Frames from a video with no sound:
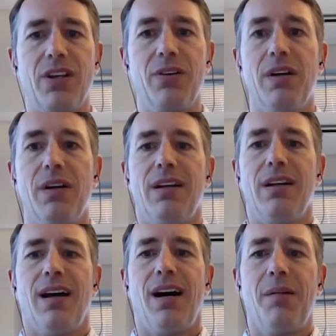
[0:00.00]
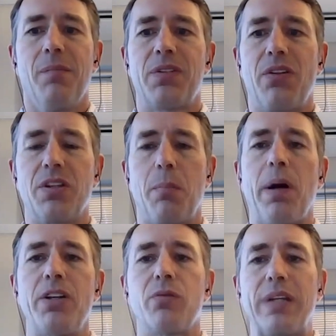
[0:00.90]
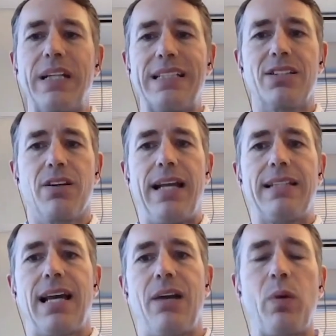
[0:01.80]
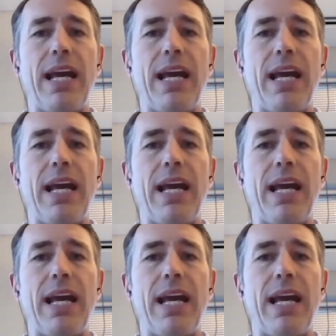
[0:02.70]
So there's a bunch of reasons on that side.